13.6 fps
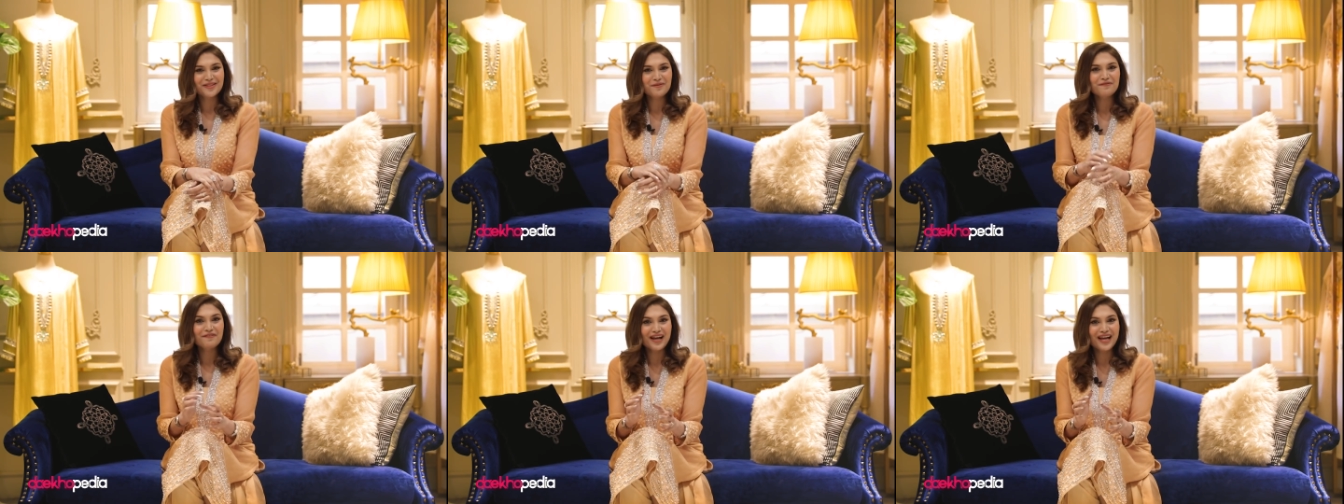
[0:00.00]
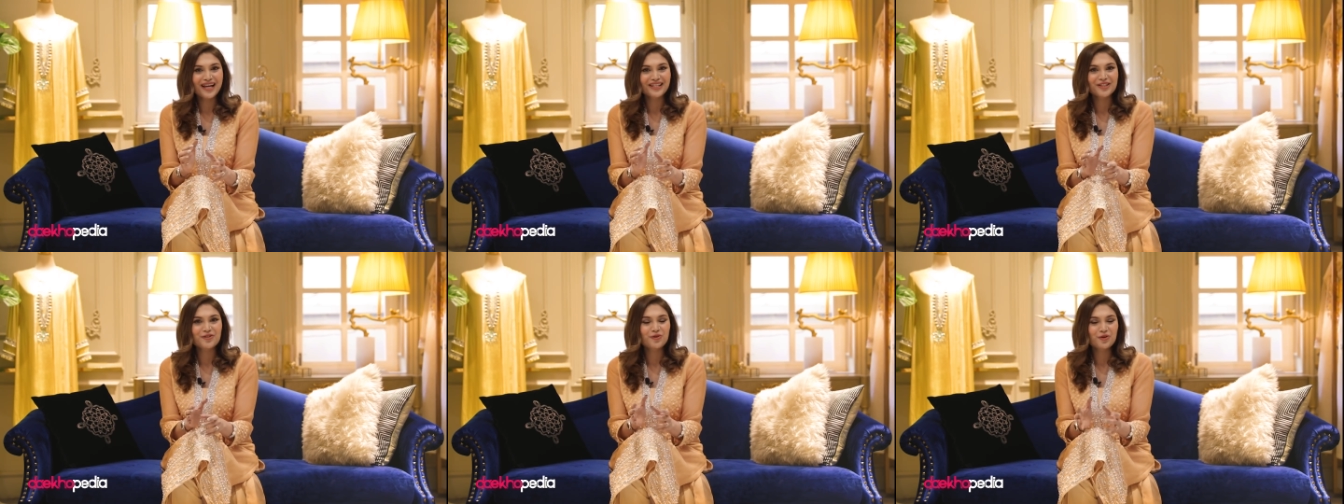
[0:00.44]
the
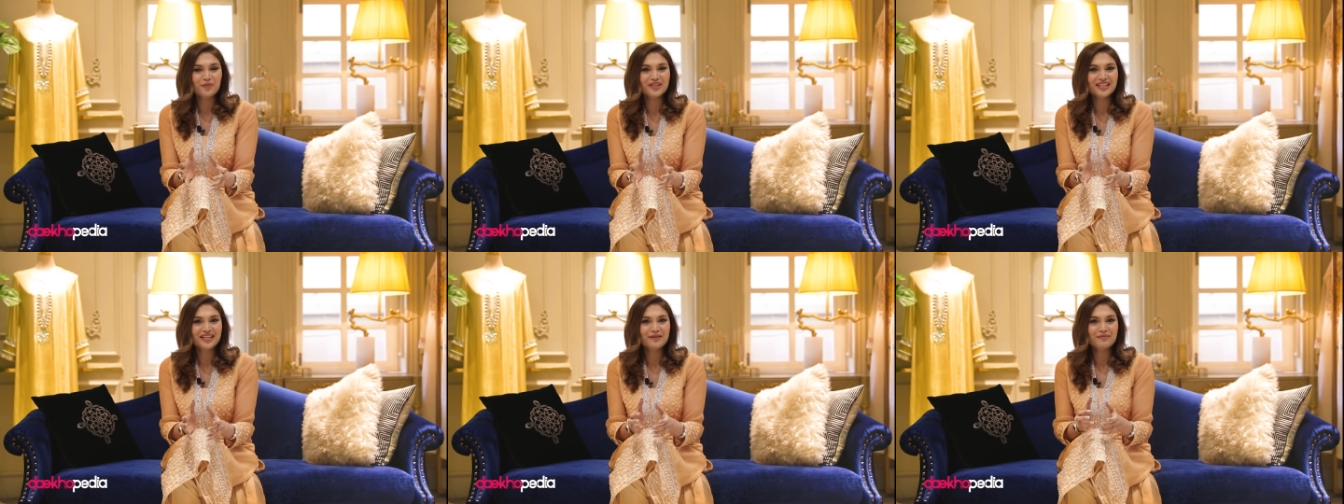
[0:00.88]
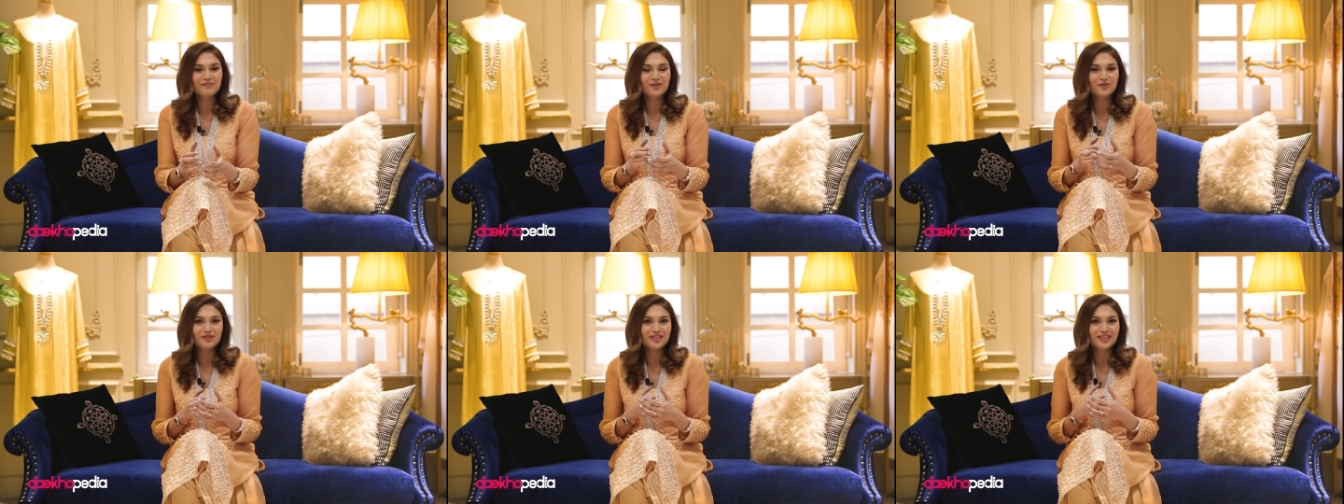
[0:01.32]
fact, the Chorobati,
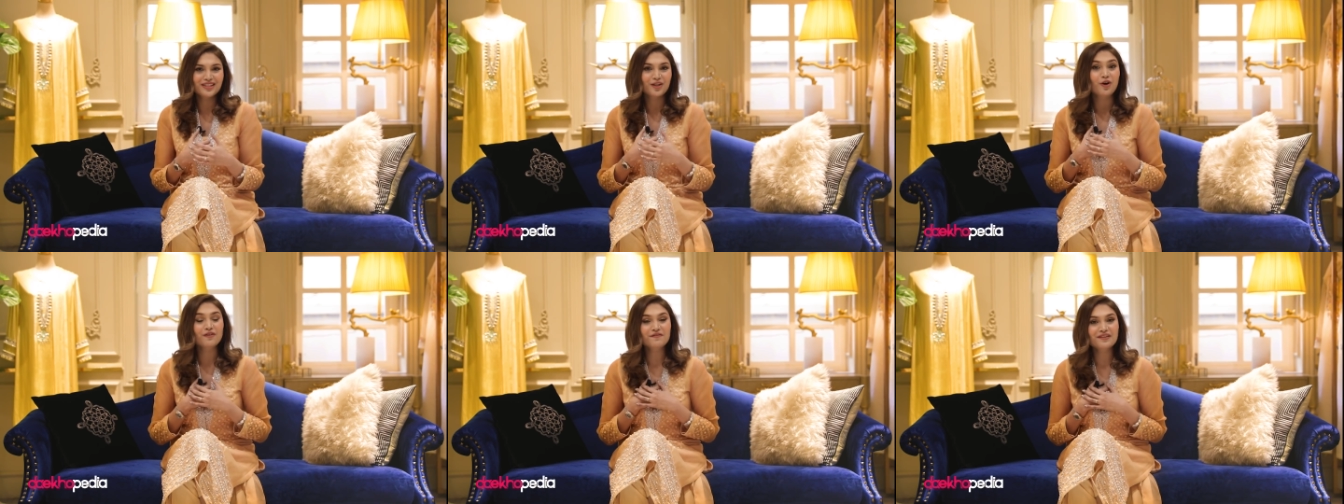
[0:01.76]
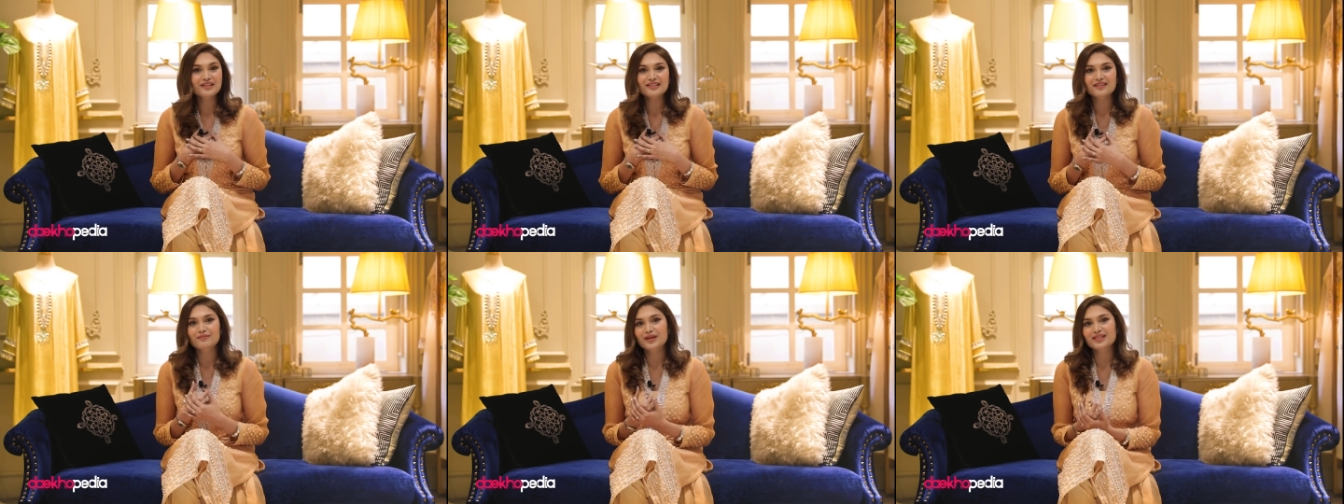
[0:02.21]
you know, just the
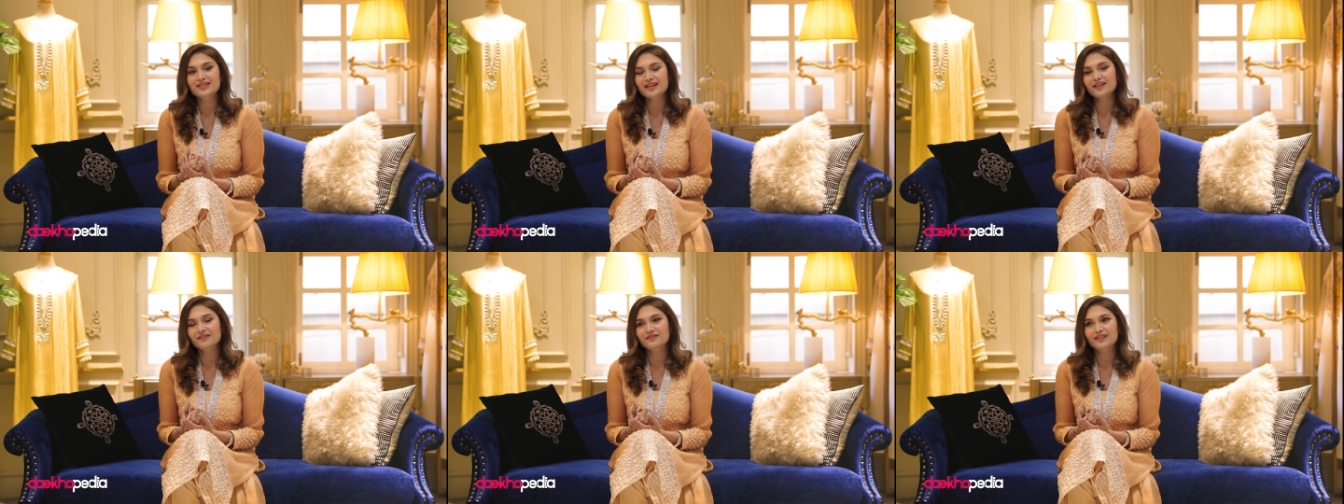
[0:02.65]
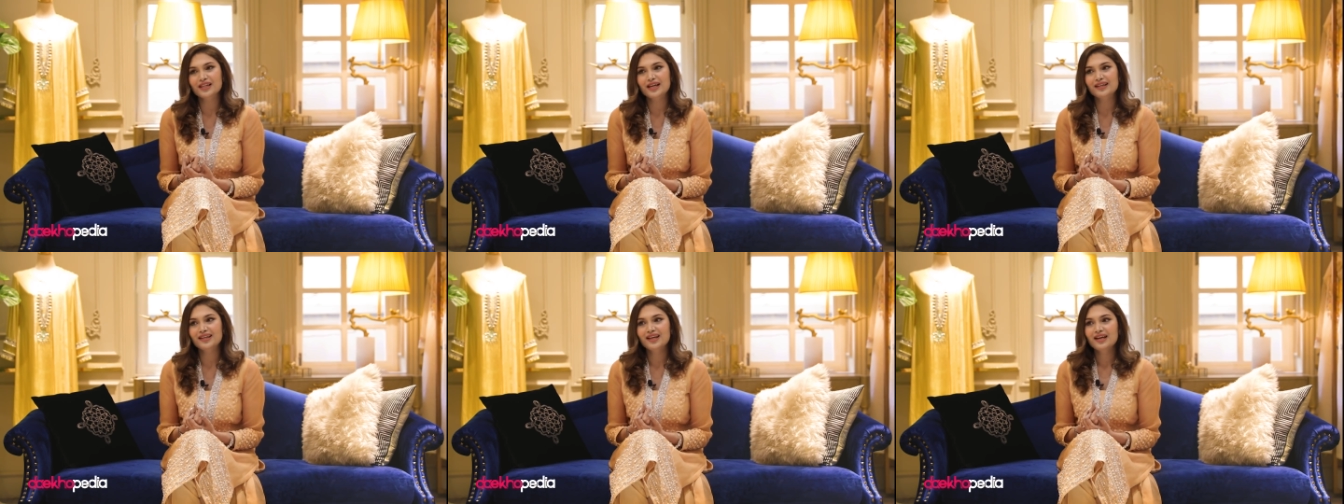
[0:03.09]
confidence in myself
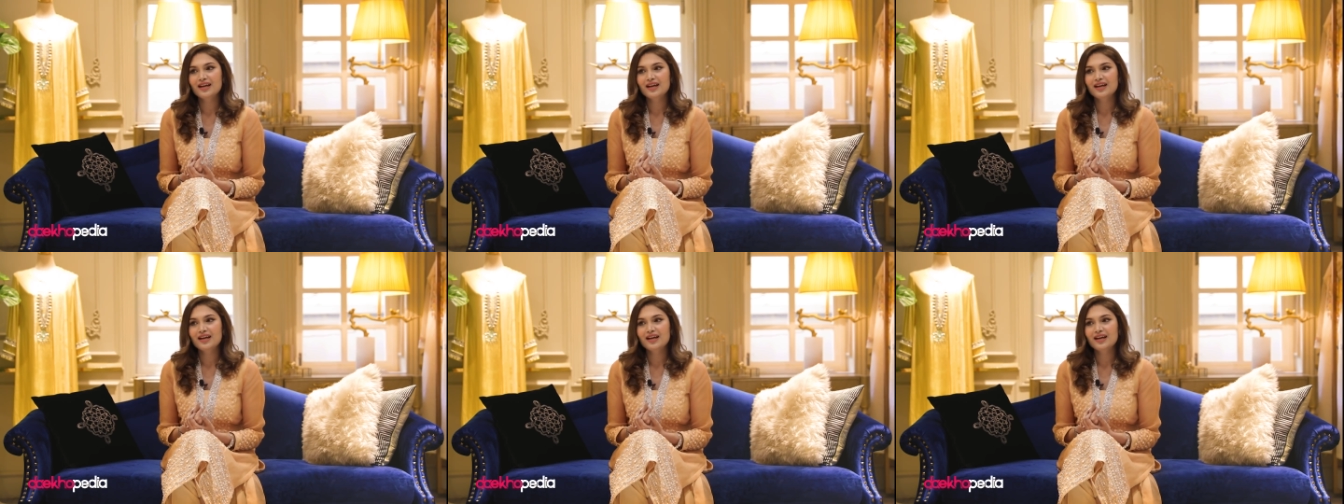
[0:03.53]
that